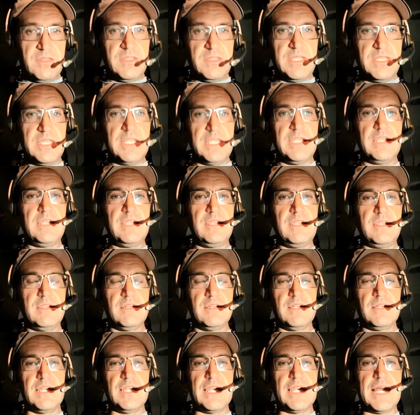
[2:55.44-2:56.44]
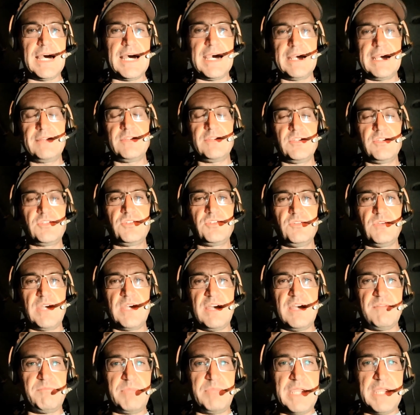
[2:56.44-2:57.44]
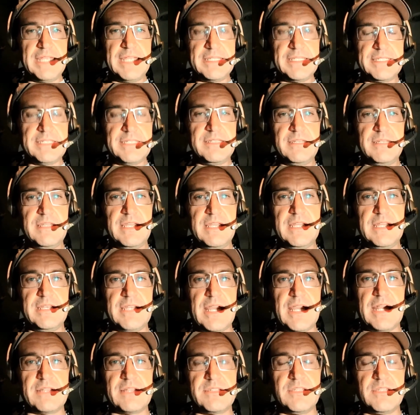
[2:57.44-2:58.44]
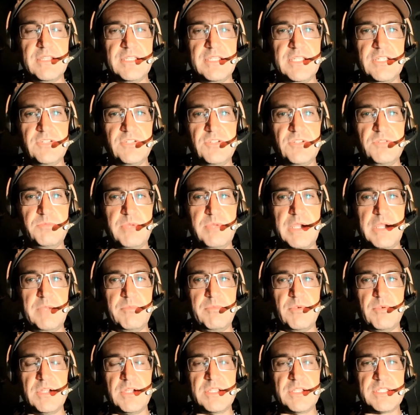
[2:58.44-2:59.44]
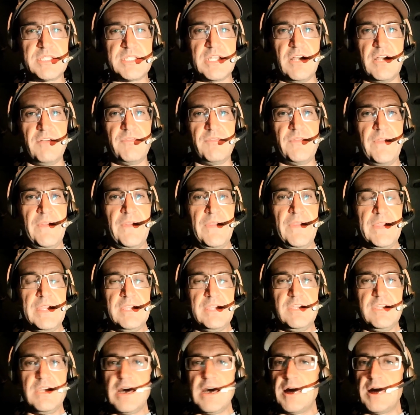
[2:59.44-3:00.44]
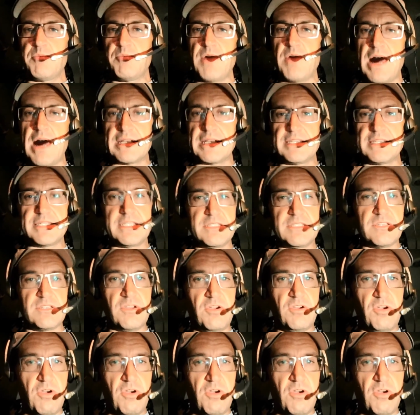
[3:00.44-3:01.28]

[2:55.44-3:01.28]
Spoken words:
the line that you have painted and not to the tissue paper itself. You got to practice this at